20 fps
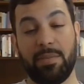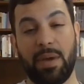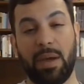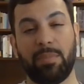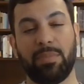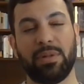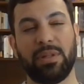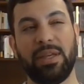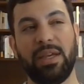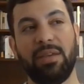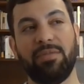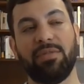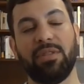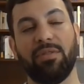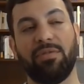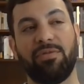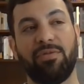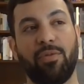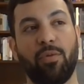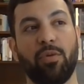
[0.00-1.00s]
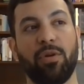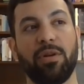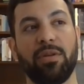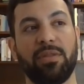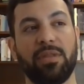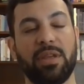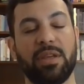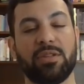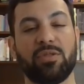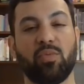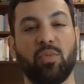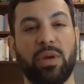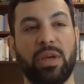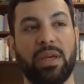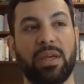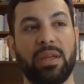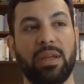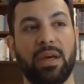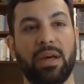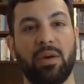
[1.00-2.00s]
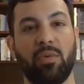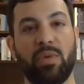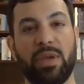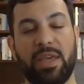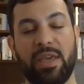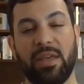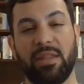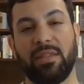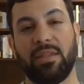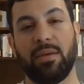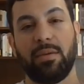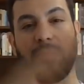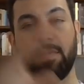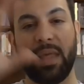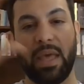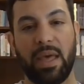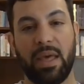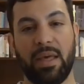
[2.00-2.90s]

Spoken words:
I believe the 4th is when we get the